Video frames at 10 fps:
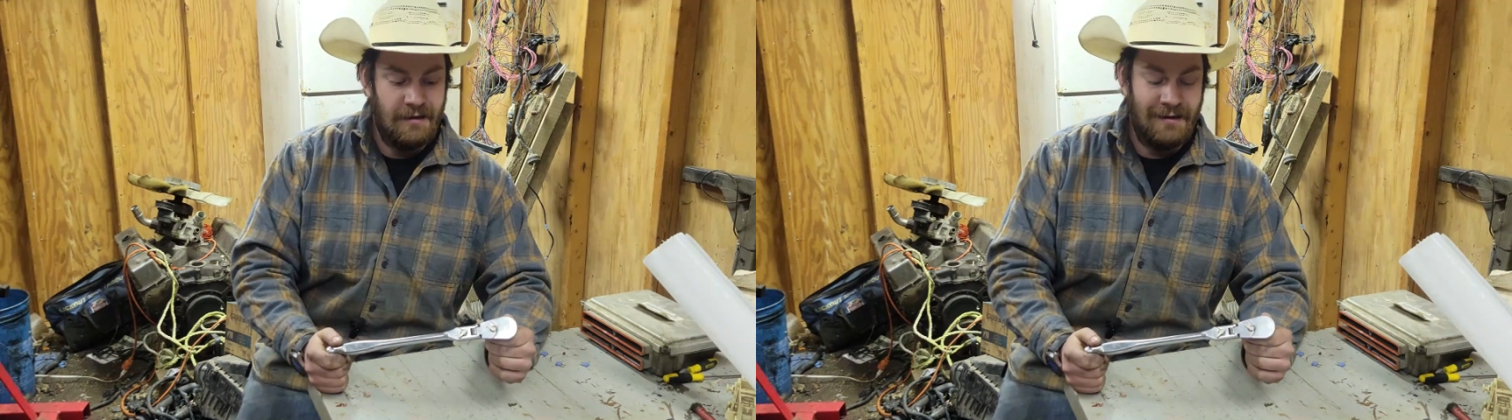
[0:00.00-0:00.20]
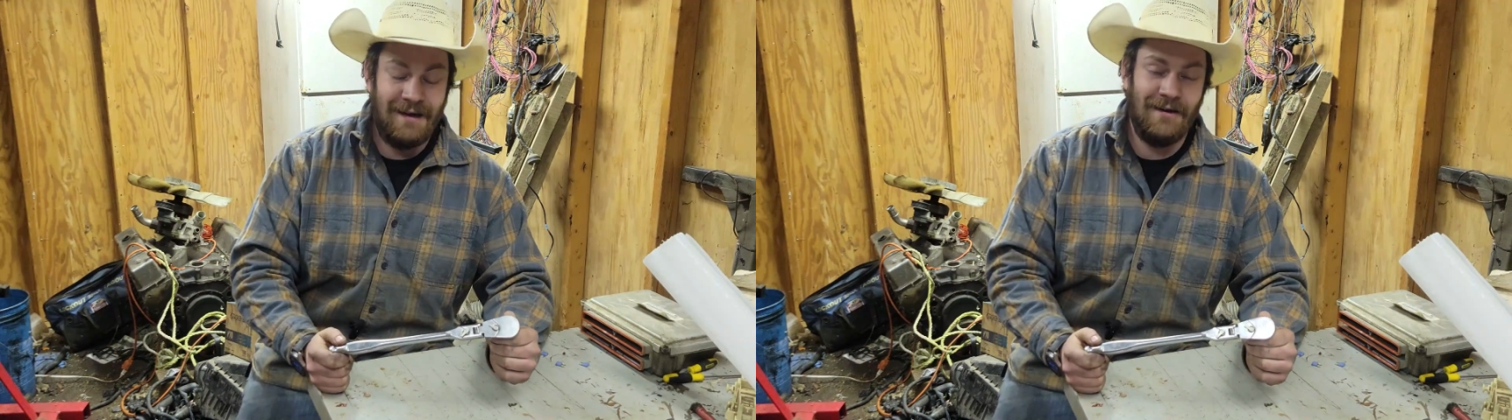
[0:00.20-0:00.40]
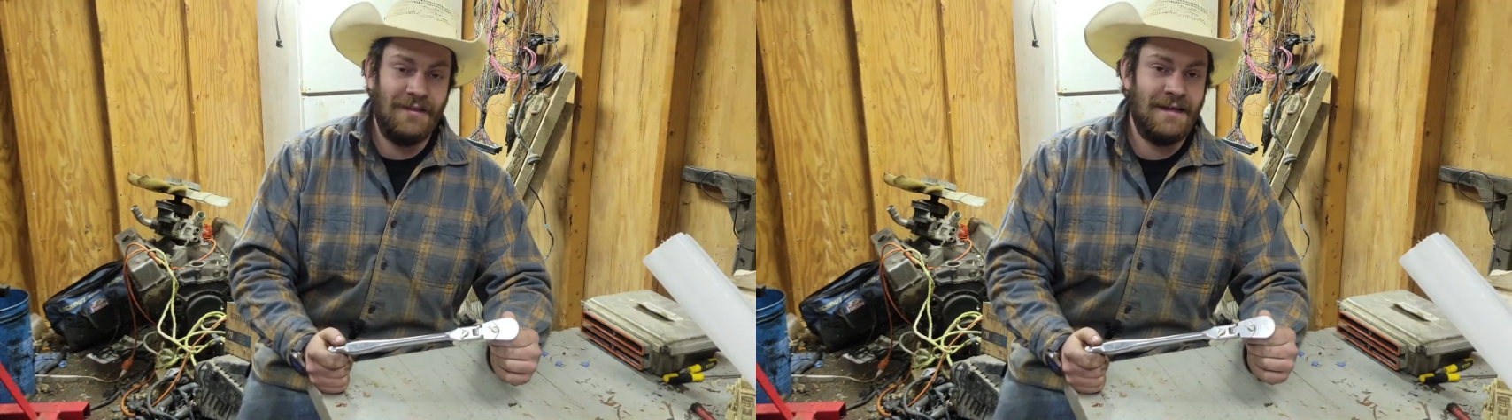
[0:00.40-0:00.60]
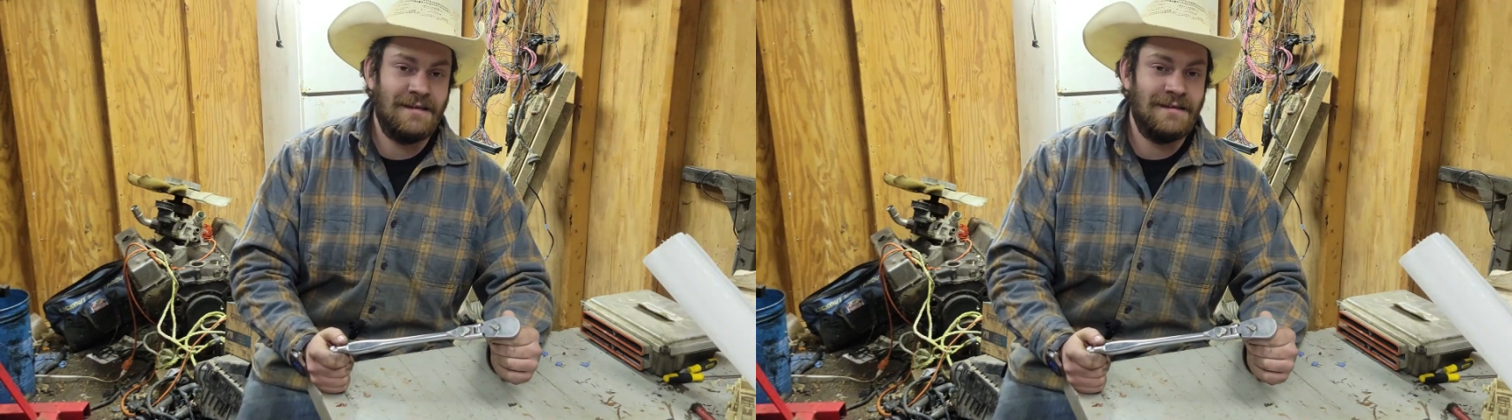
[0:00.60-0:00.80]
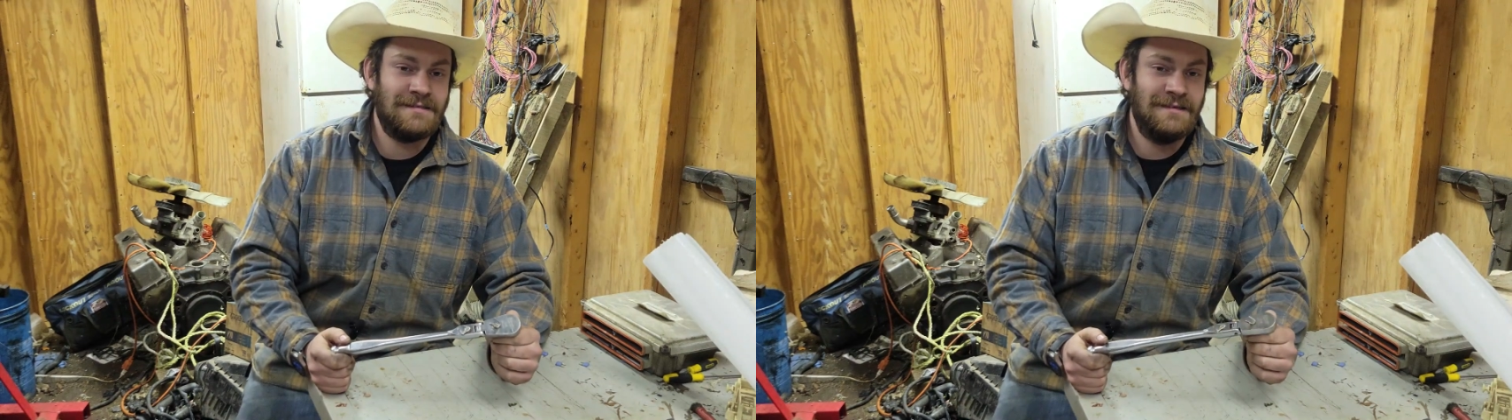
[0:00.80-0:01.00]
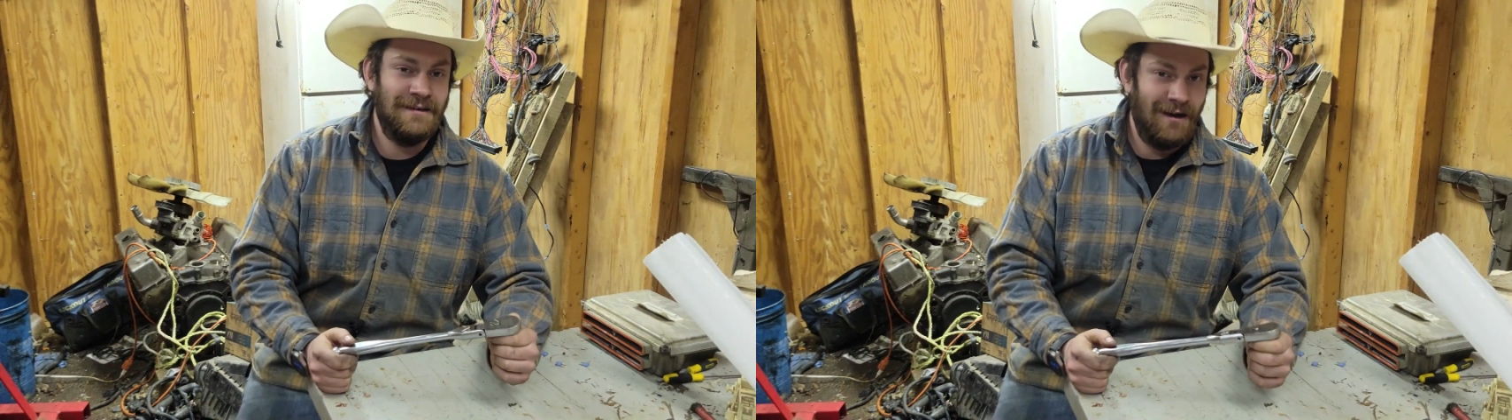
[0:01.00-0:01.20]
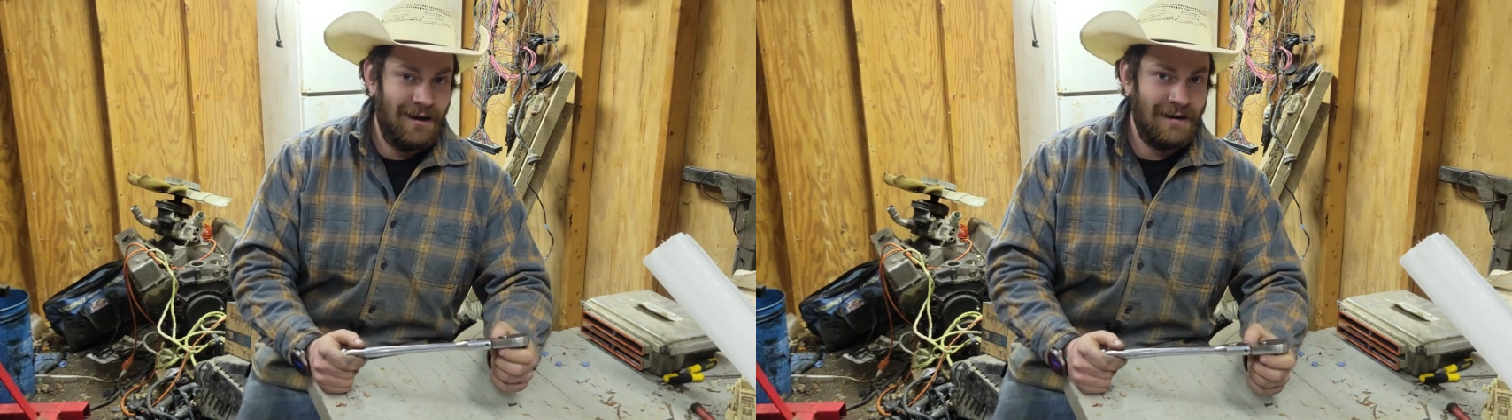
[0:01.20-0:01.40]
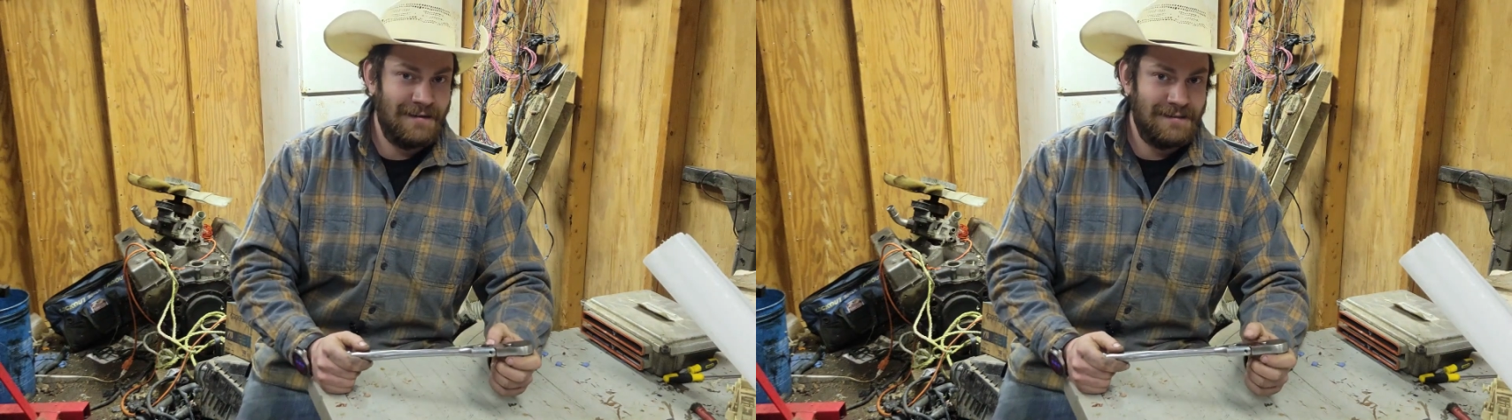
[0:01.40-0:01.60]
Now, that is
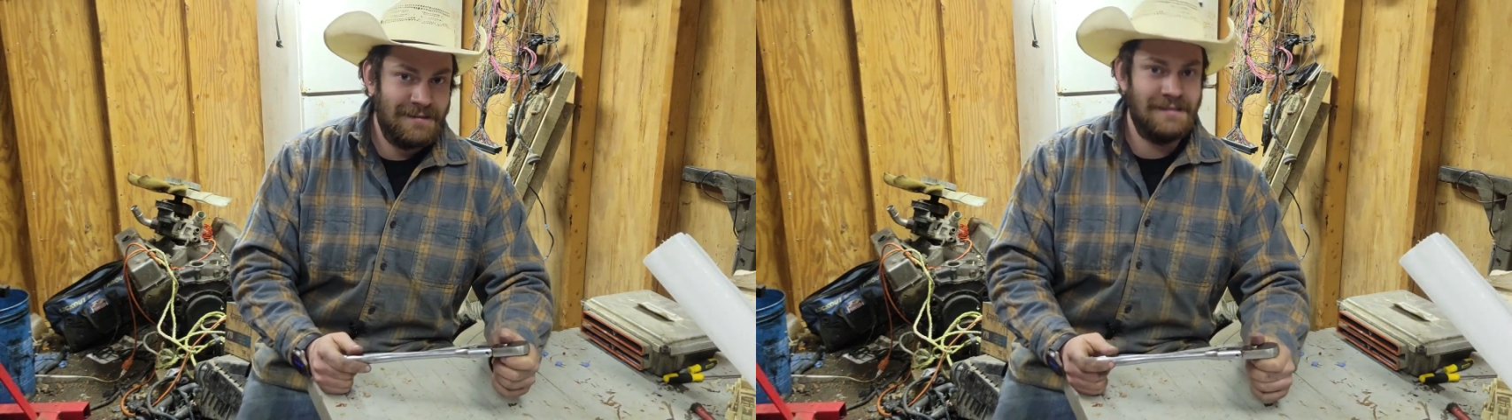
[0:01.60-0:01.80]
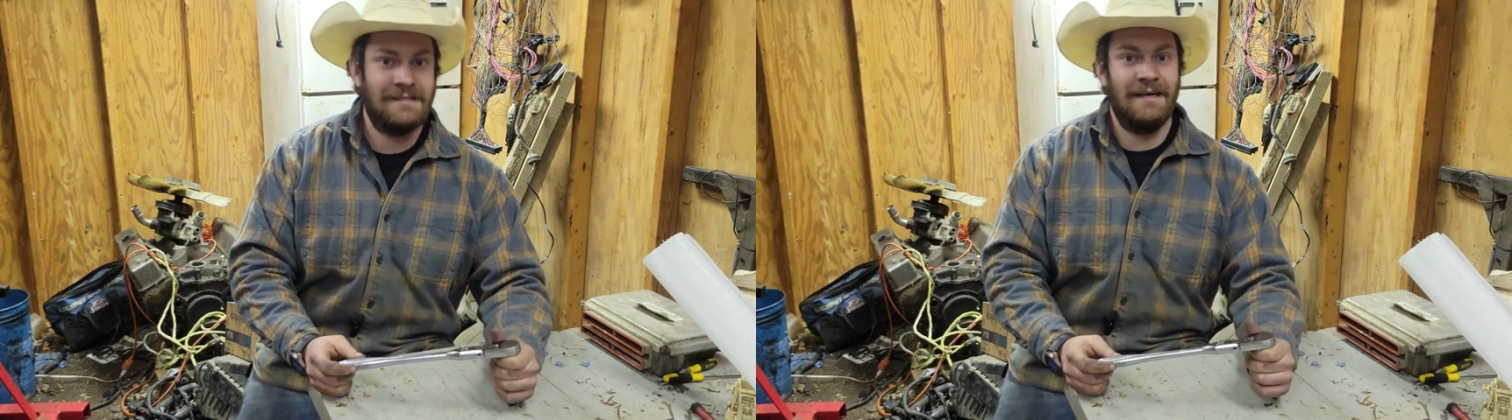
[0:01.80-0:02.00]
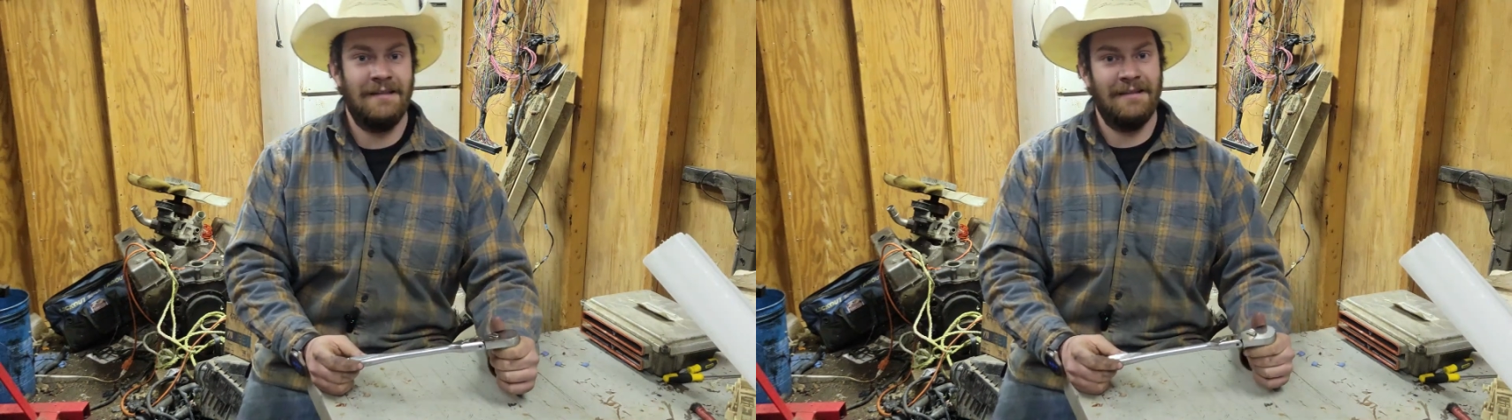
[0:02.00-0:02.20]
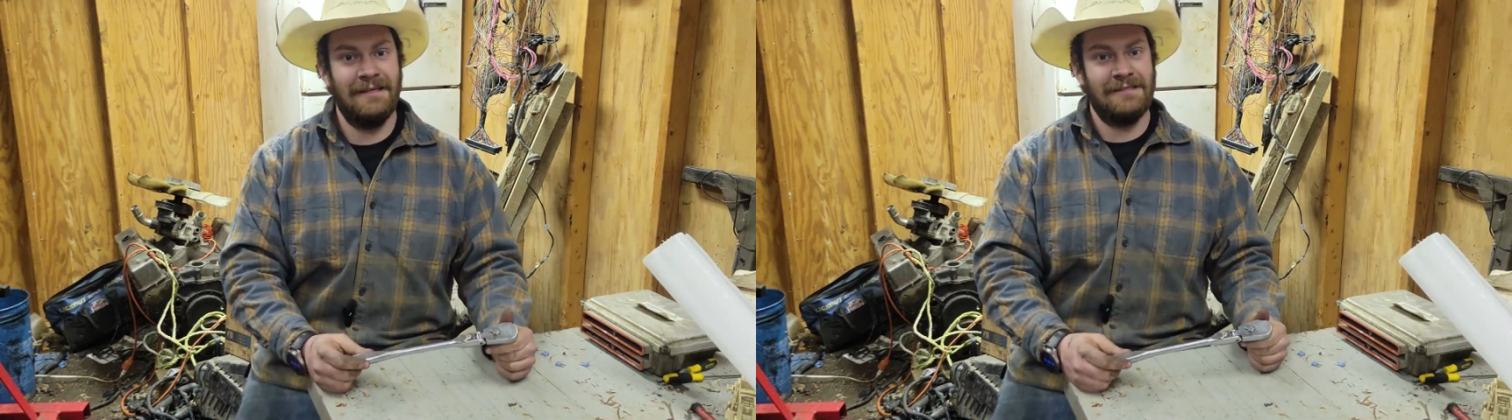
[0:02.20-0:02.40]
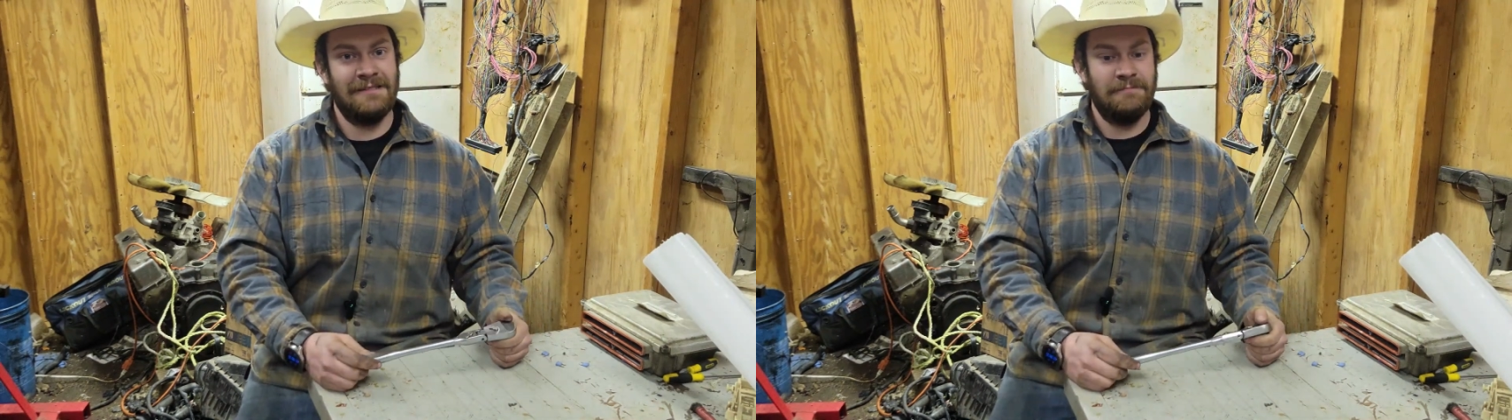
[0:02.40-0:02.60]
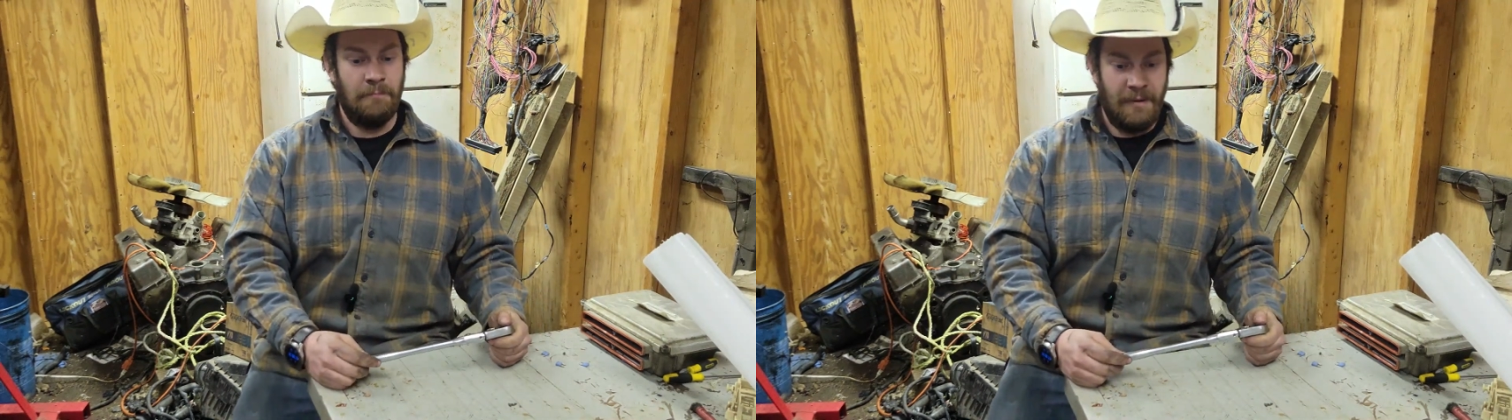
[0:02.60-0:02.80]
not to say that this is